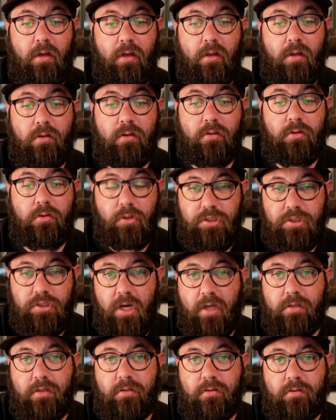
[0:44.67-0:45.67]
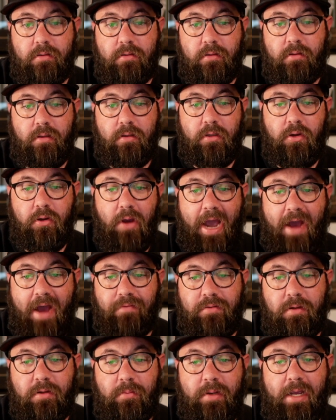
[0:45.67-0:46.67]
to adjust. You have
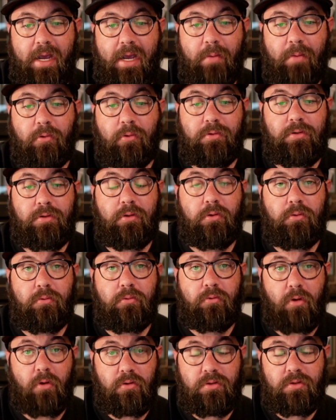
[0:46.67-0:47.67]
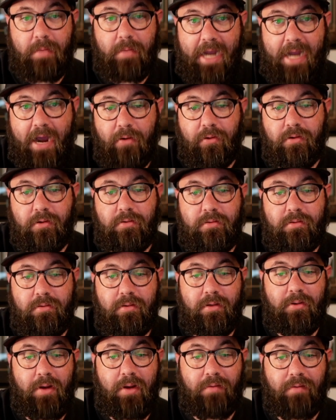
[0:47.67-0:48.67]
to be able to throw some counters.
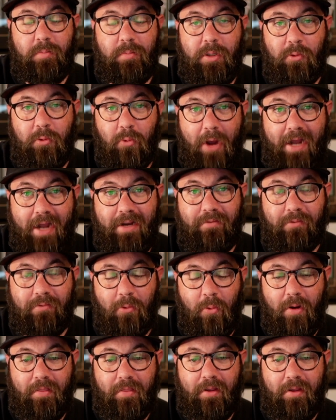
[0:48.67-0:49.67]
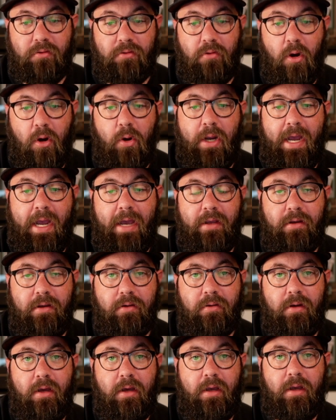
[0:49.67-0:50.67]
You have to be ready for what they're throwing at you.
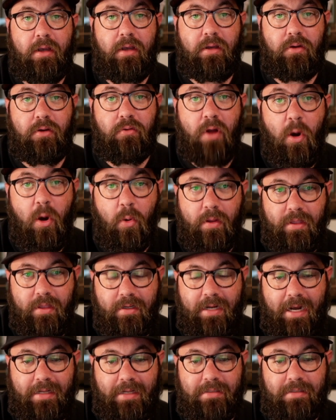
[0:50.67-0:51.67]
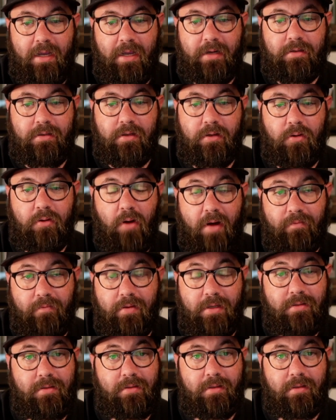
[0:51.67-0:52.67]
You know what the Titans like to do.
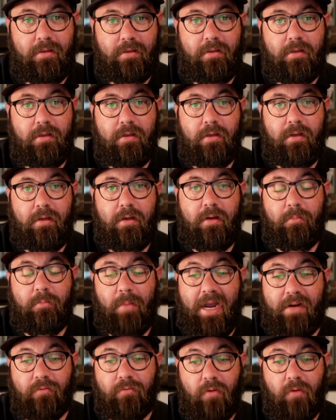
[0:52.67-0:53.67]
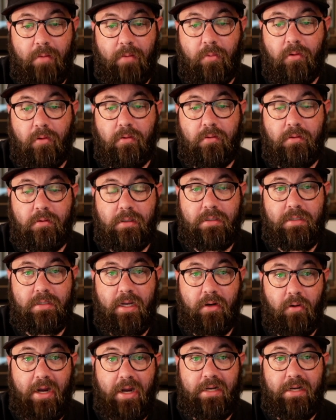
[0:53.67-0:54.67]
Obviously, Mike Vrabel is a
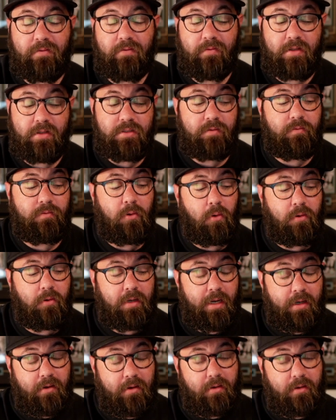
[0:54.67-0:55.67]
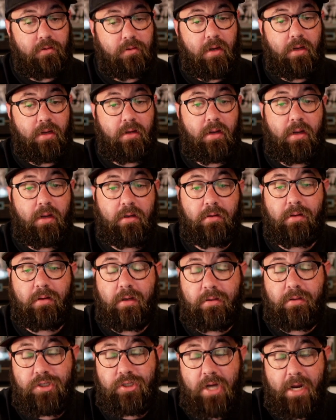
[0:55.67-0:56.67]
great defensive coordinator, and, and,
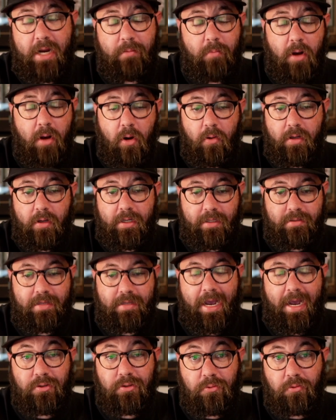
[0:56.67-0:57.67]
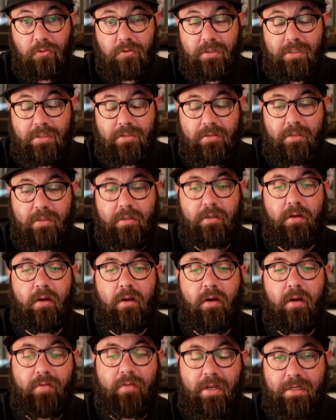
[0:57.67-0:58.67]
and Shane Bowen, his actual DC,
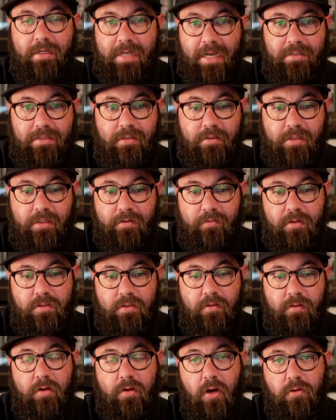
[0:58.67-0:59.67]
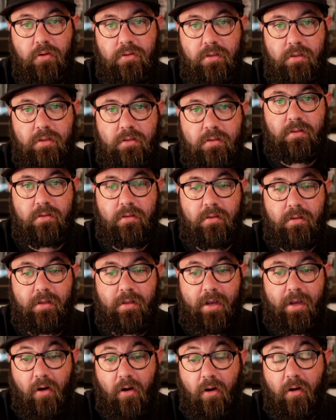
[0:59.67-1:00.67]
fantastic defensive coaches. They
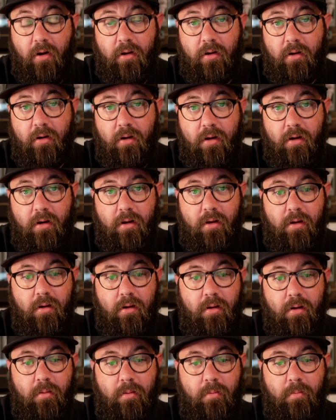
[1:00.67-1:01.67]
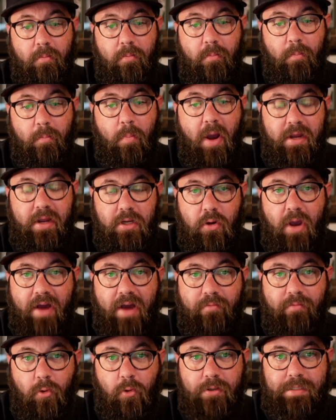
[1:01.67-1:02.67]
are but you have
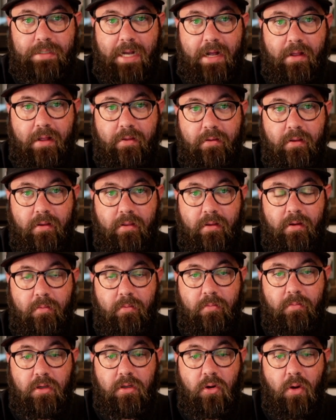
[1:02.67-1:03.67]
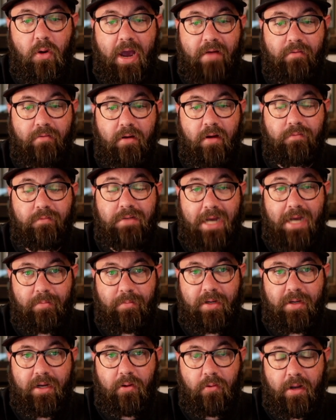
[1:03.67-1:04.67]
more talent than them. You have enough time to
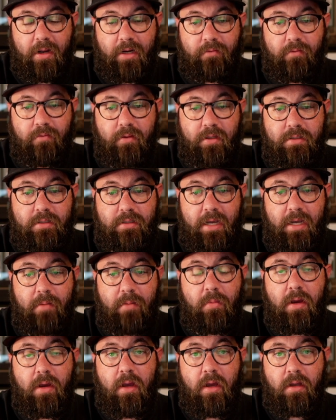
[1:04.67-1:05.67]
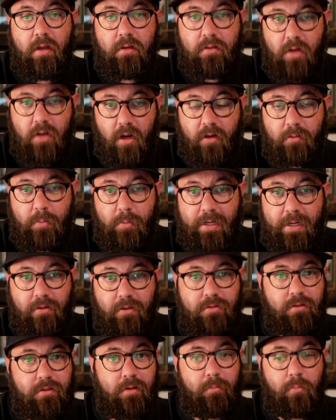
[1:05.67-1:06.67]
get ready for this game. Doug
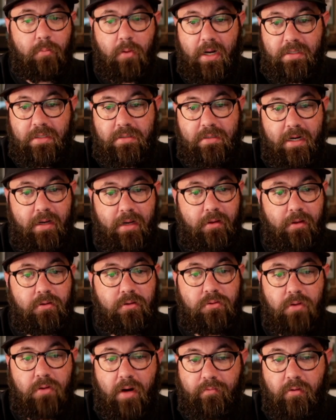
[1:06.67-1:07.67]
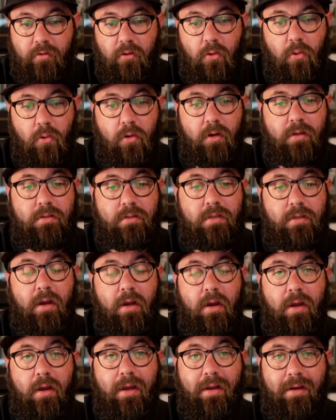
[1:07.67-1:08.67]
Pederson, Press Taylor, Trevor Lawrence,
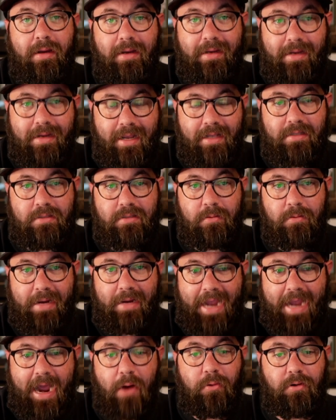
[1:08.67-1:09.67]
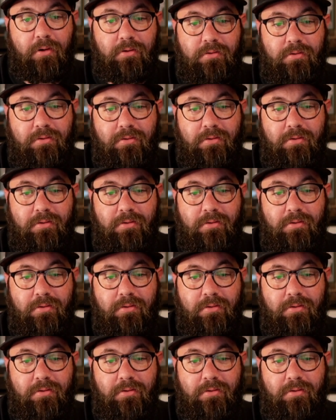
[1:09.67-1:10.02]
get some counters.